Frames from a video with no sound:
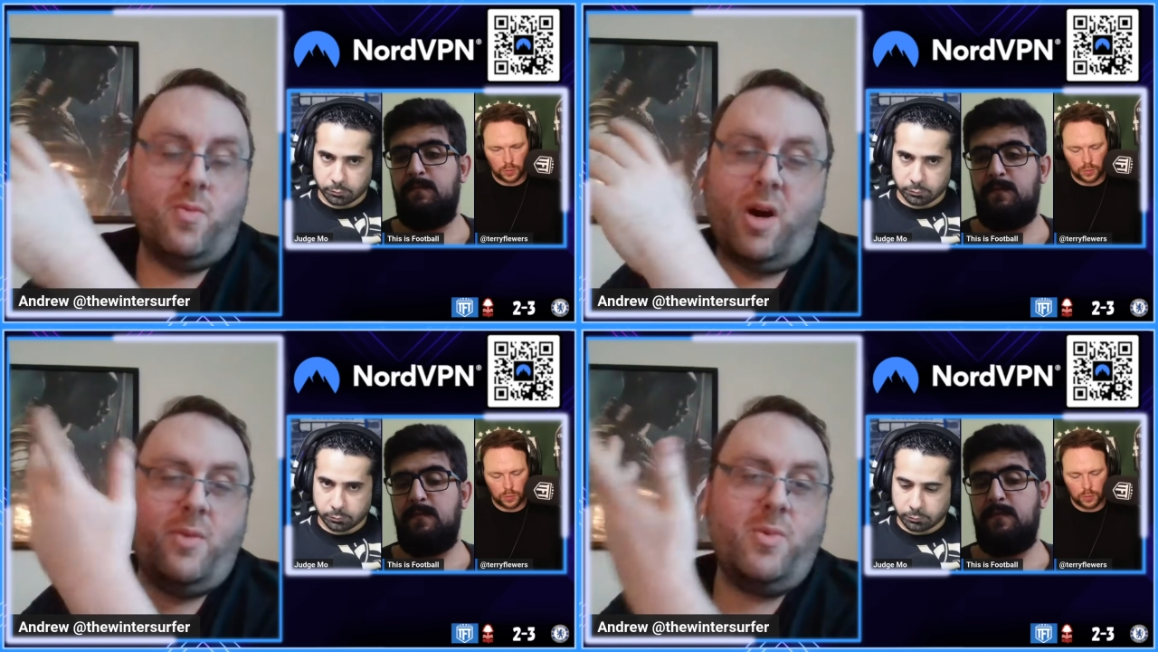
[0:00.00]

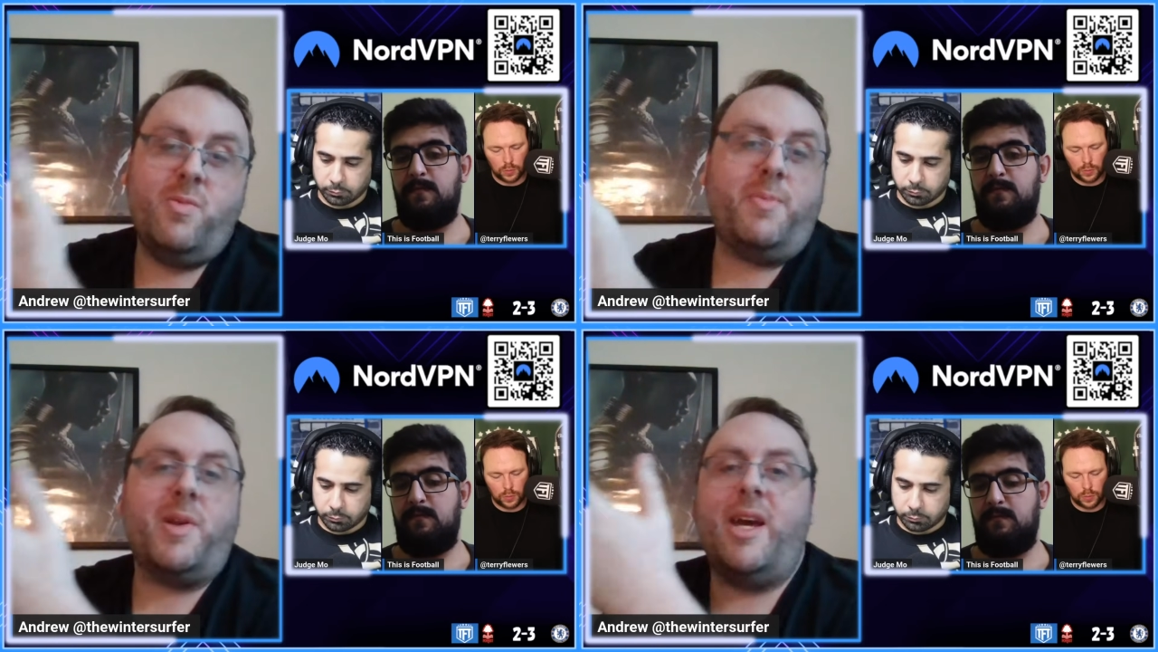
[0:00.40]
Speaker 1: why
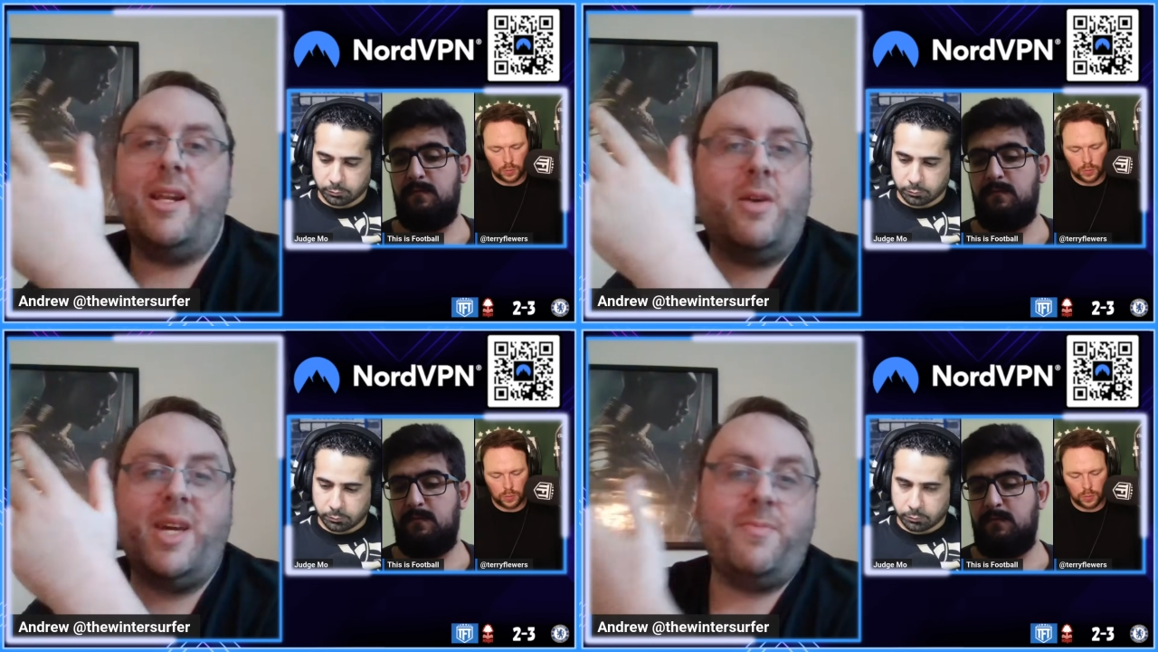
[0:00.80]
weren't we
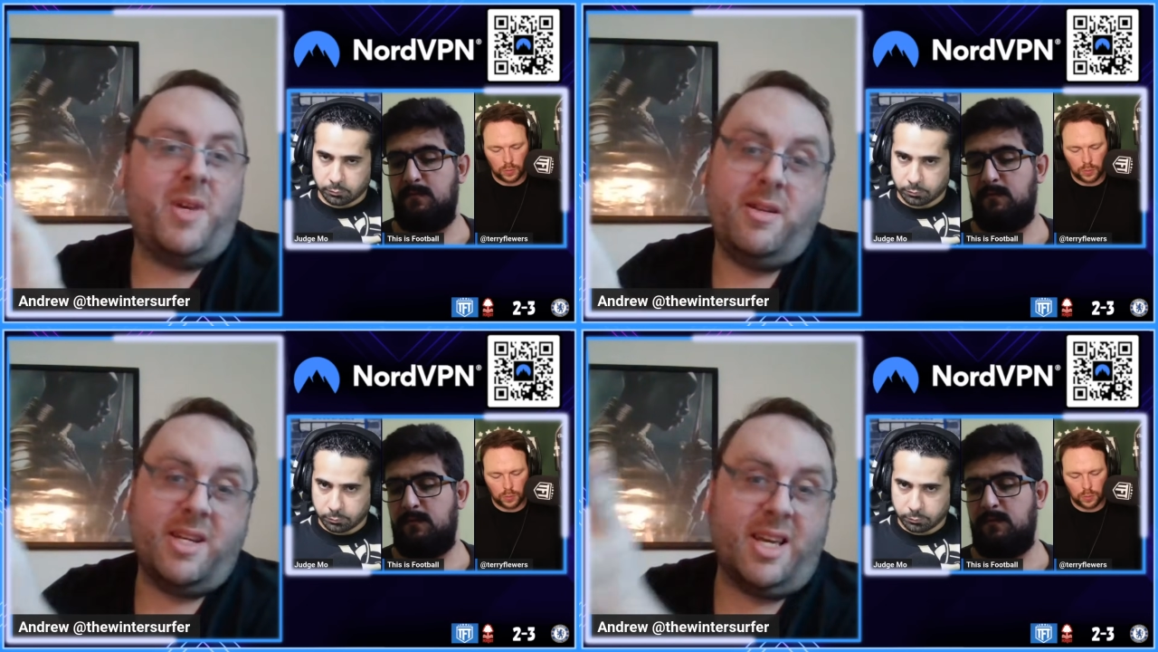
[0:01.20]
playing like we had
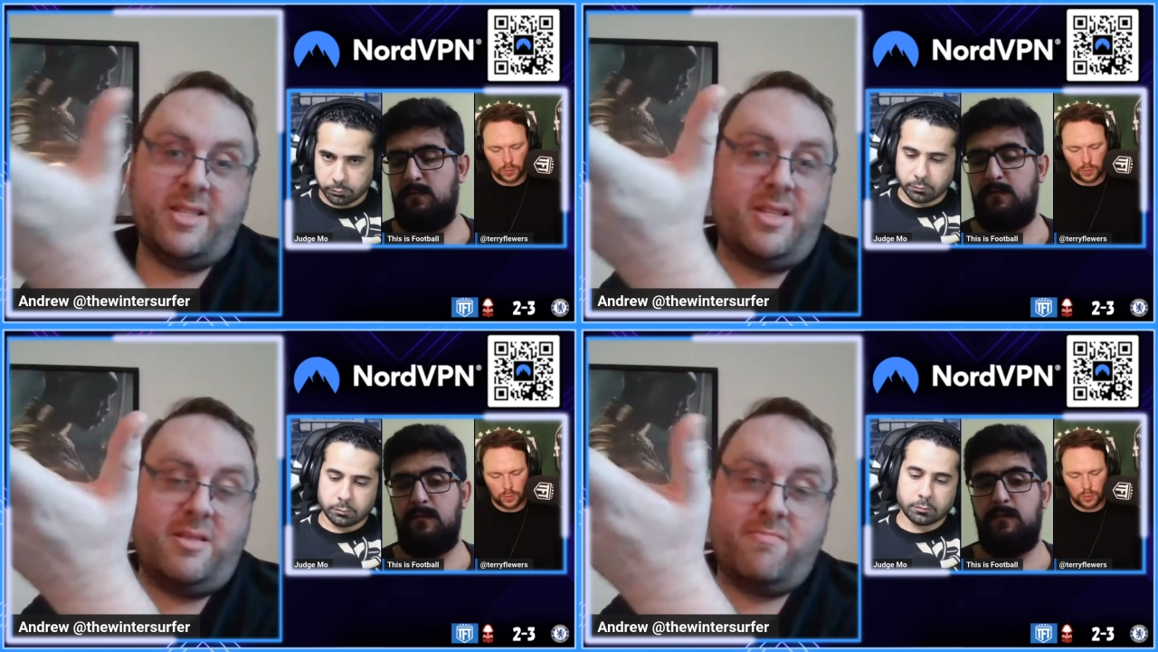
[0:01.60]
been
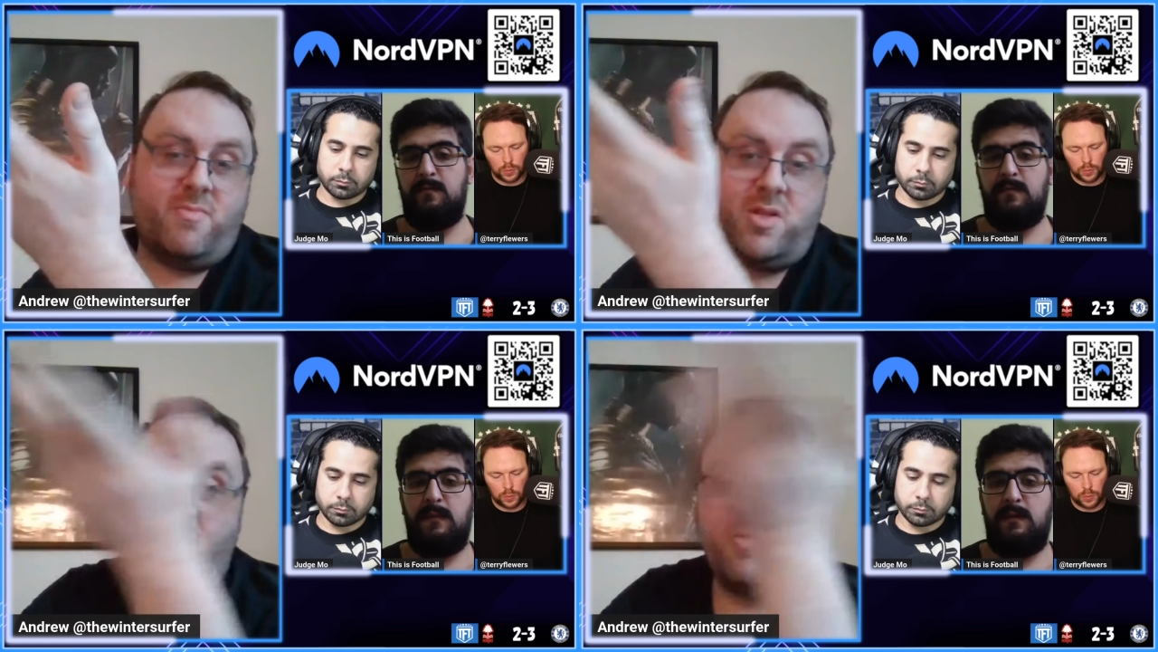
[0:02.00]
against the
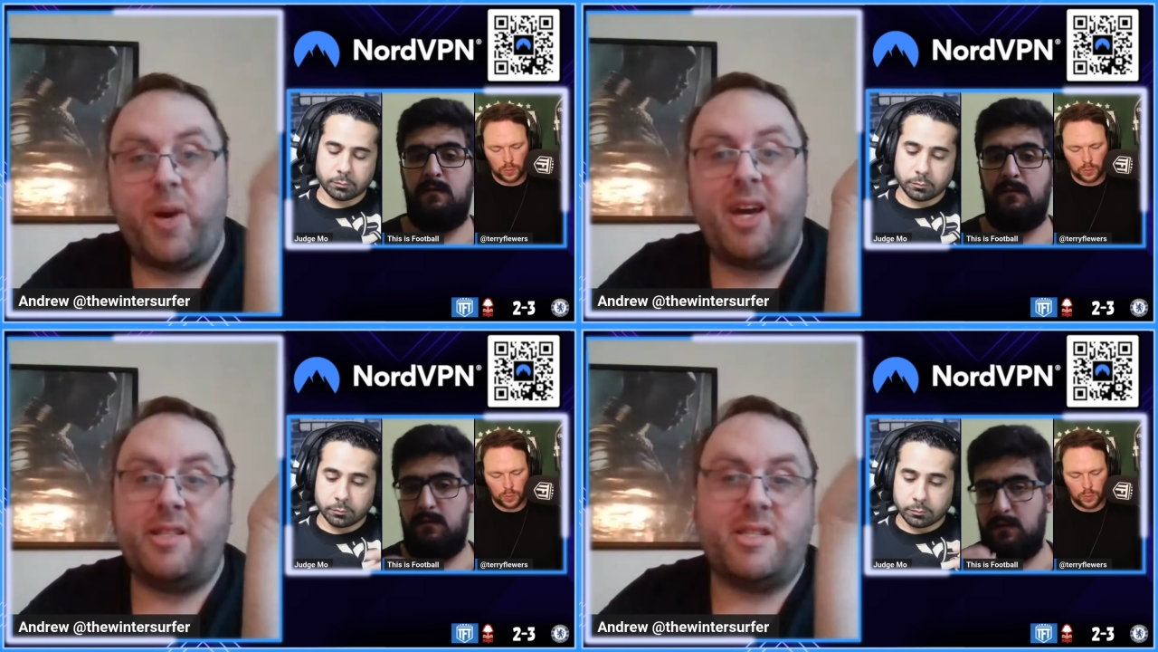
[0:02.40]
two
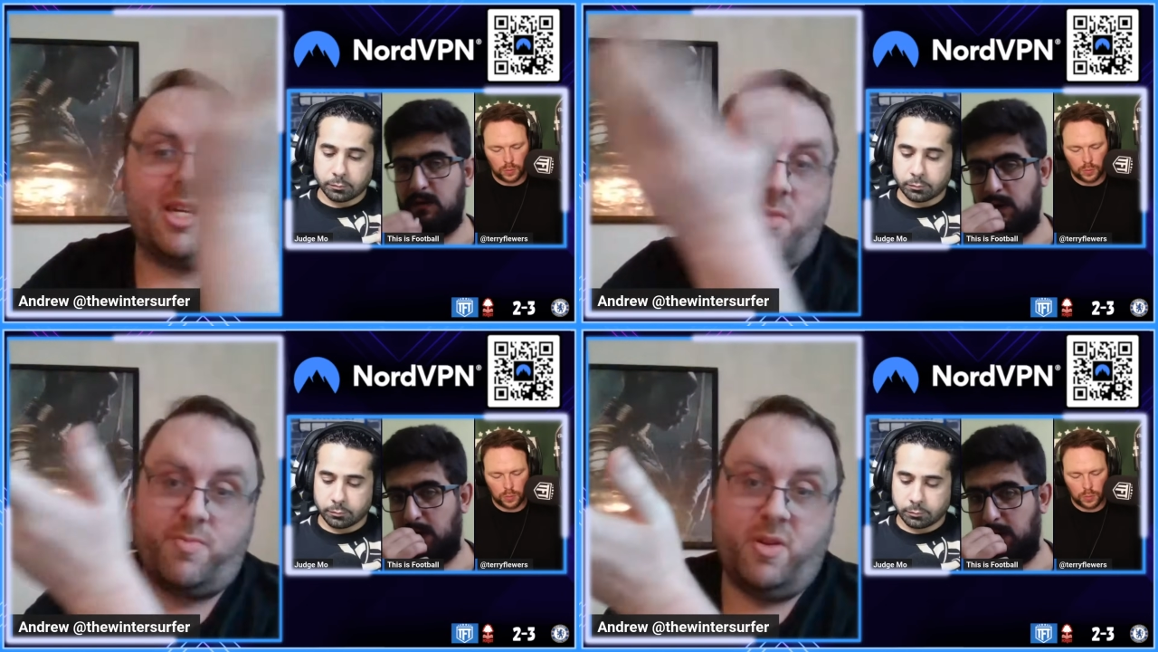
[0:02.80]
better
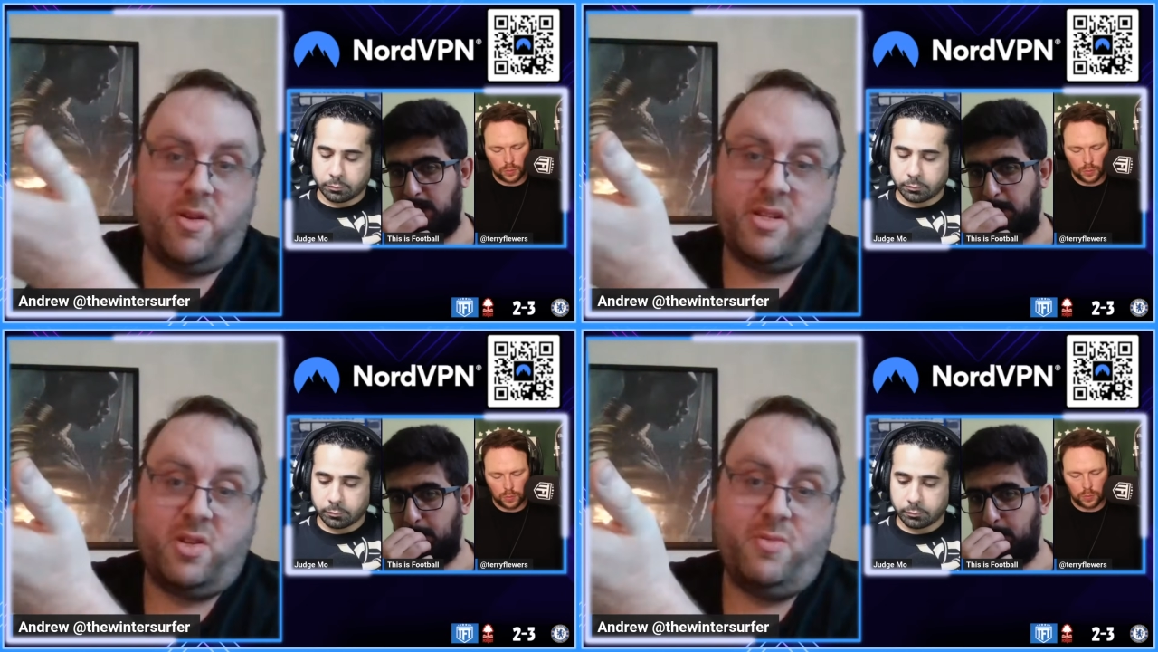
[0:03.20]
teams in
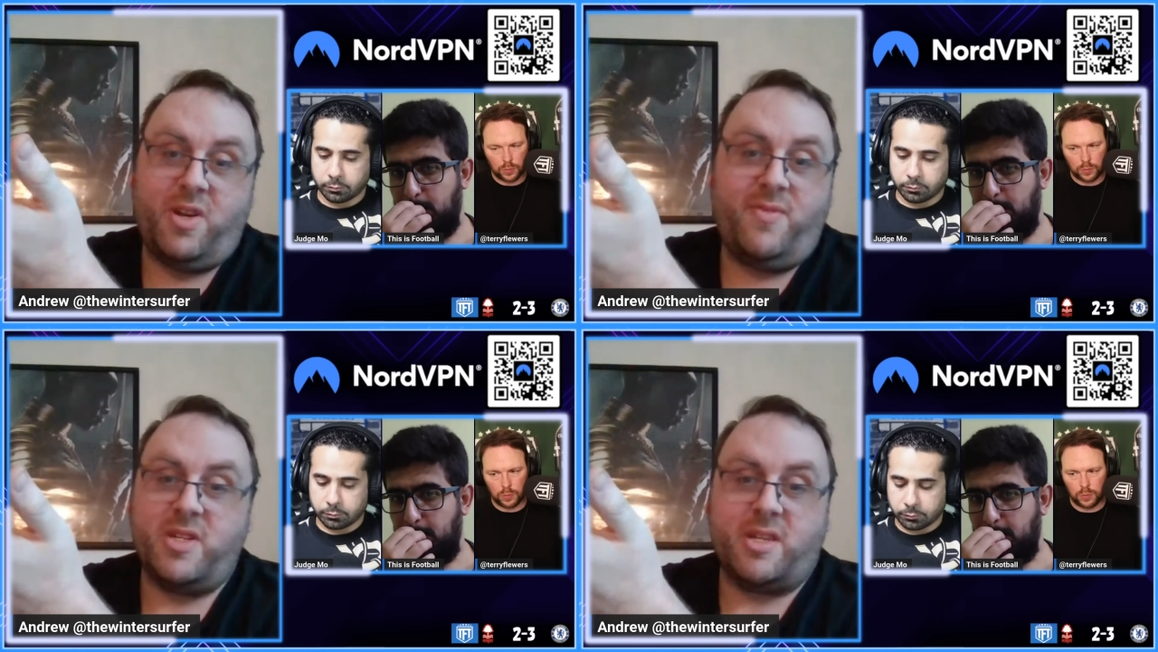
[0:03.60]
the two
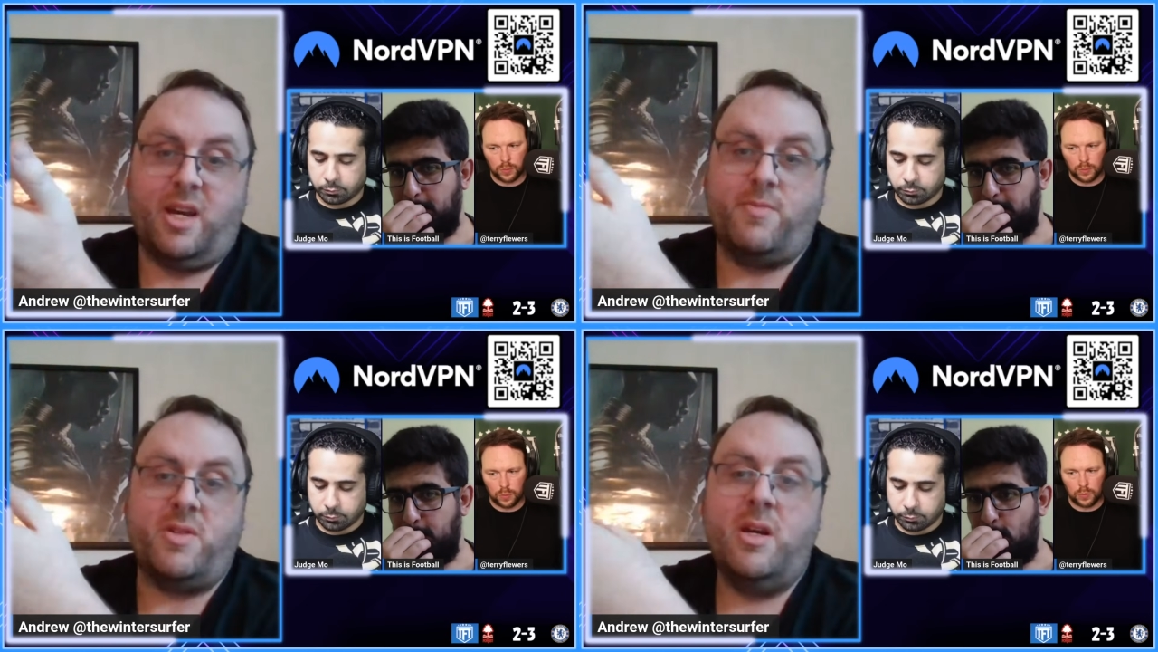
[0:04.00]
previous games?